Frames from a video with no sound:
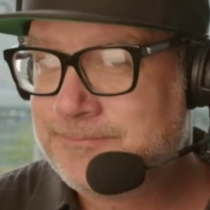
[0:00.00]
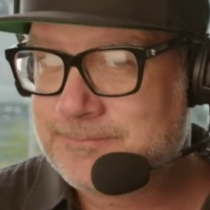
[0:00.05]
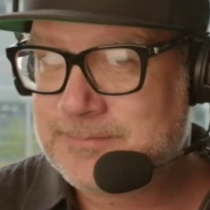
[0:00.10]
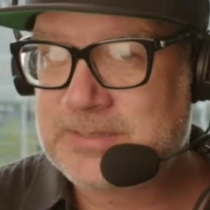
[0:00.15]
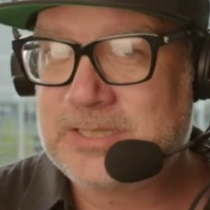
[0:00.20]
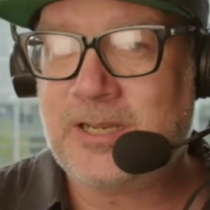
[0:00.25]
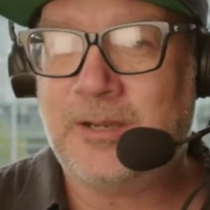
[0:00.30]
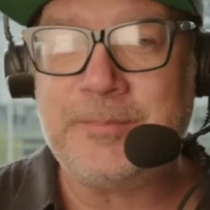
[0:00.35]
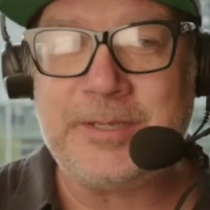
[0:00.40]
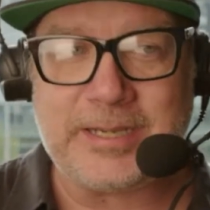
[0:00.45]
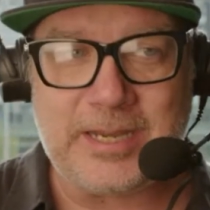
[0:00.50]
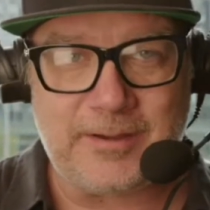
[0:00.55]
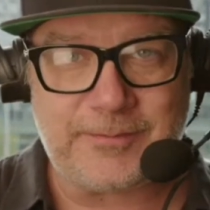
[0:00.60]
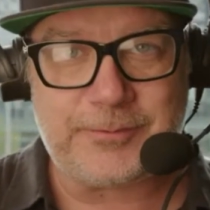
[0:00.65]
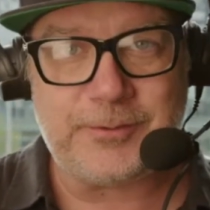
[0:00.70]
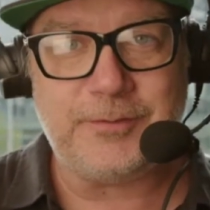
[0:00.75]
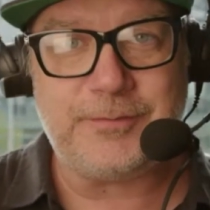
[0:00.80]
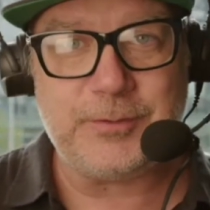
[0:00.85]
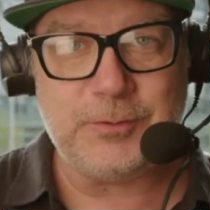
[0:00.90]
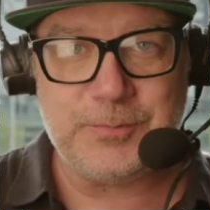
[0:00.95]
coming
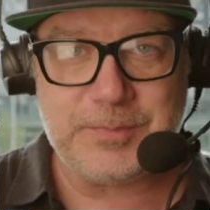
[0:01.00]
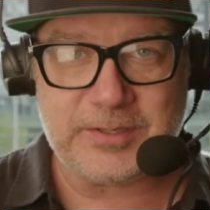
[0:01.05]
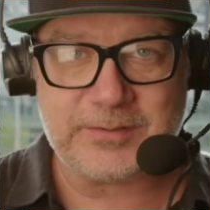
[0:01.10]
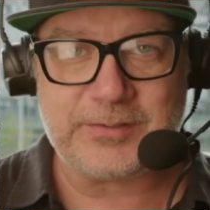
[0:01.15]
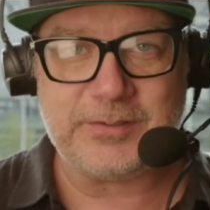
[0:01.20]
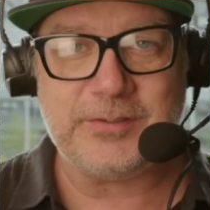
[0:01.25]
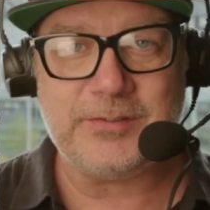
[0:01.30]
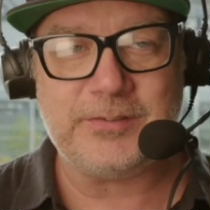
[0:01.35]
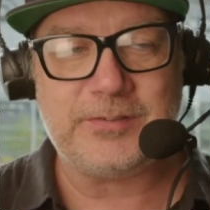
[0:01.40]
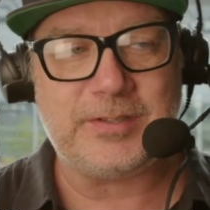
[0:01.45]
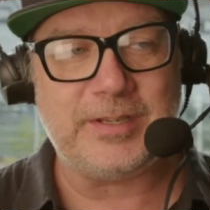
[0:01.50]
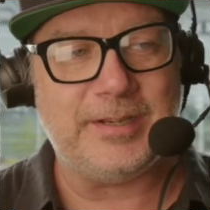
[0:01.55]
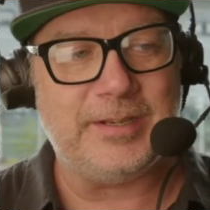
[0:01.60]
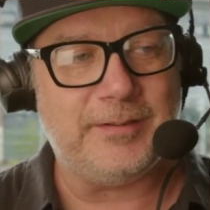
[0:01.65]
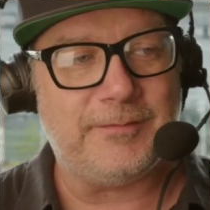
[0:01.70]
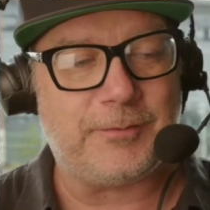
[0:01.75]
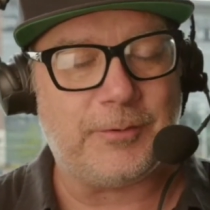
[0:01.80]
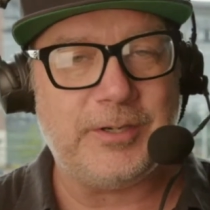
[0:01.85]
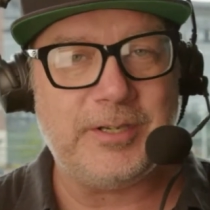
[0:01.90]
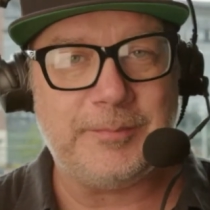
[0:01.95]
after a few misses,
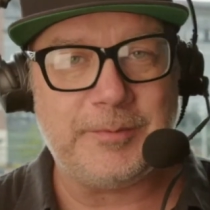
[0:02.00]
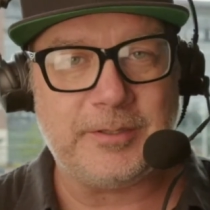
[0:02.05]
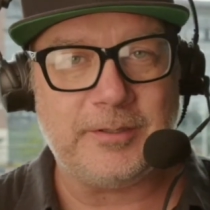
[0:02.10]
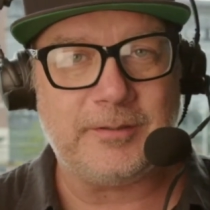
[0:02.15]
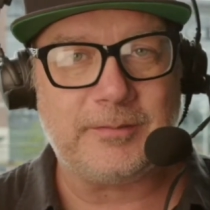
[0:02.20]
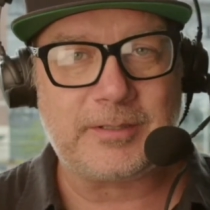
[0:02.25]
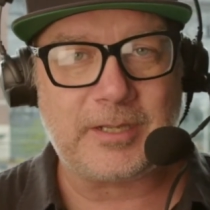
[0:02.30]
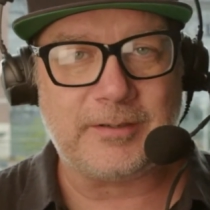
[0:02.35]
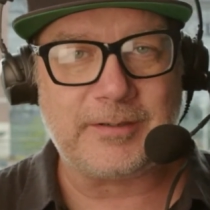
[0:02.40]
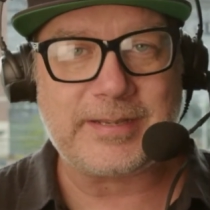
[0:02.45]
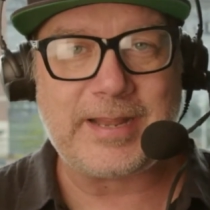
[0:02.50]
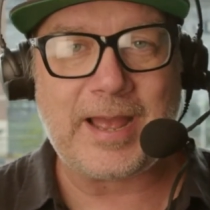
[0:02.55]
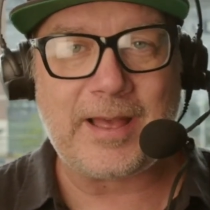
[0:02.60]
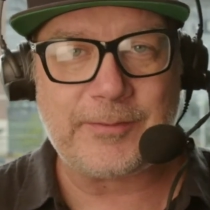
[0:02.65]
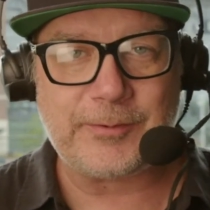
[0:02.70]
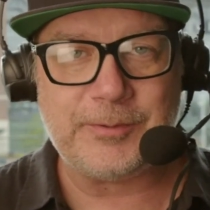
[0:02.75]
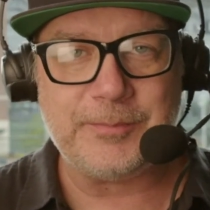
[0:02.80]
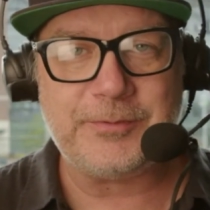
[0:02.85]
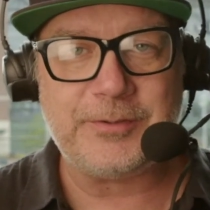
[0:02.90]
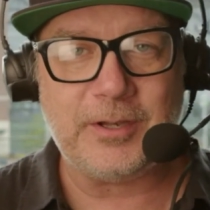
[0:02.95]
and for him to kind of
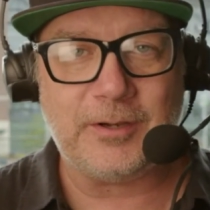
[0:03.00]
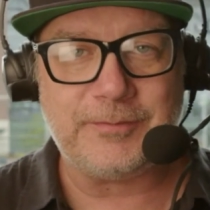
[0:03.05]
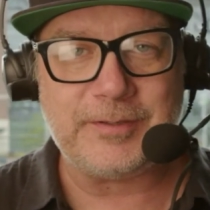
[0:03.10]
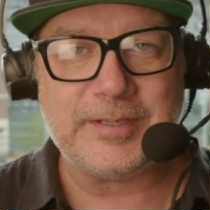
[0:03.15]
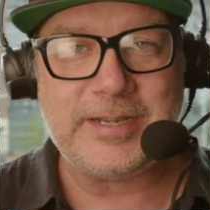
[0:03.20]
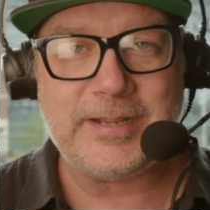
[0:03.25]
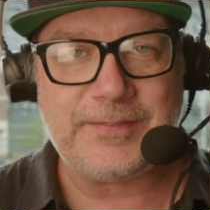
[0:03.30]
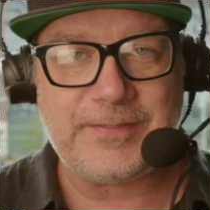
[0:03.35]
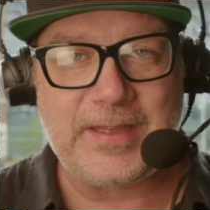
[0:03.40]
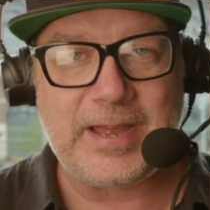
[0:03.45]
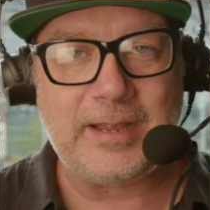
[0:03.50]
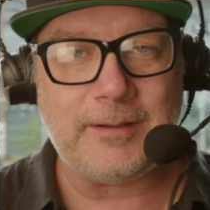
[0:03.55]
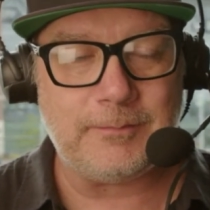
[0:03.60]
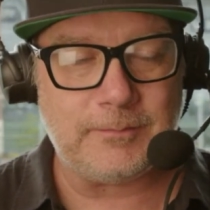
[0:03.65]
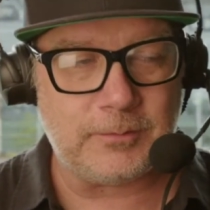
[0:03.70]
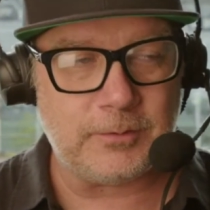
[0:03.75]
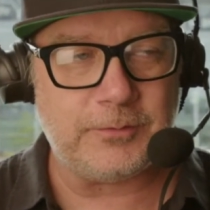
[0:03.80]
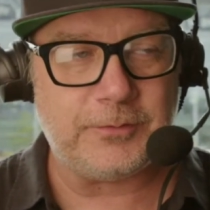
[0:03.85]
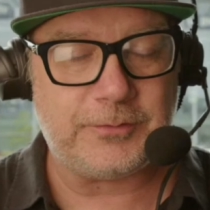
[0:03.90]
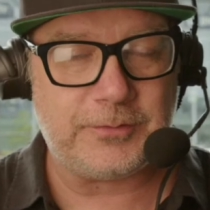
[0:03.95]
gather himself and hit that,
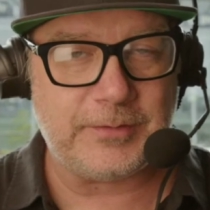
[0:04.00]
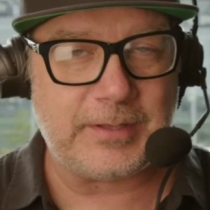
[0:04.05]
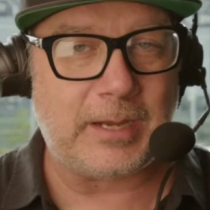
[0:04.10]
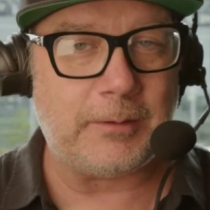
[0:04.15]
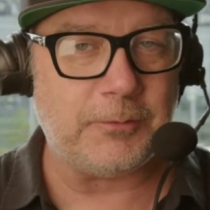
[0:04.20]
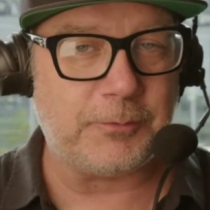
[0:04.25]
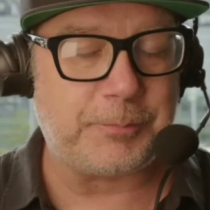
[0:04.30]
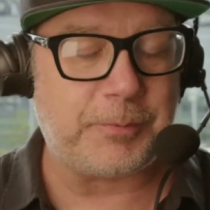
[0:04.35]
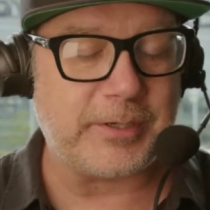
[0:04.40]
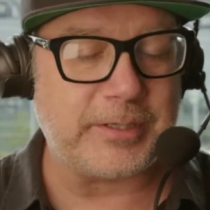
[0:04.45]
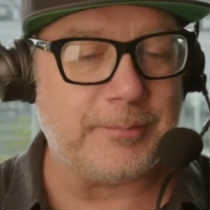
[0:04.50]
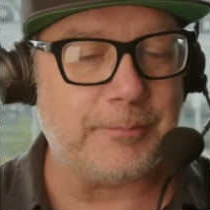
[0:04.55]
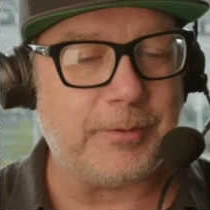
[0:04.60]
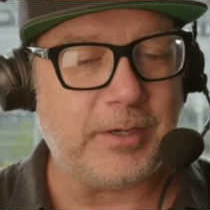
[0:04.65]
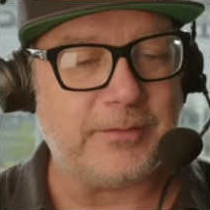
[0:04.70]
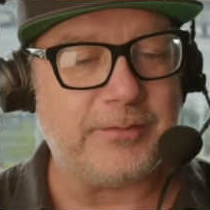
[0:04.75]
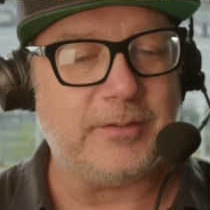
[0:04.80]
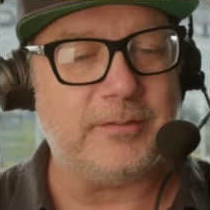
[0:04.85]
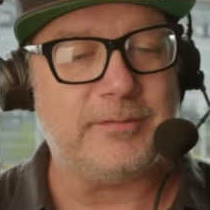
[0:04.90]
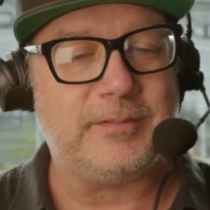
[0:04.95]
that was pretty
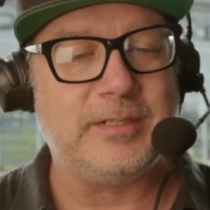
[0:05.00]
impressive.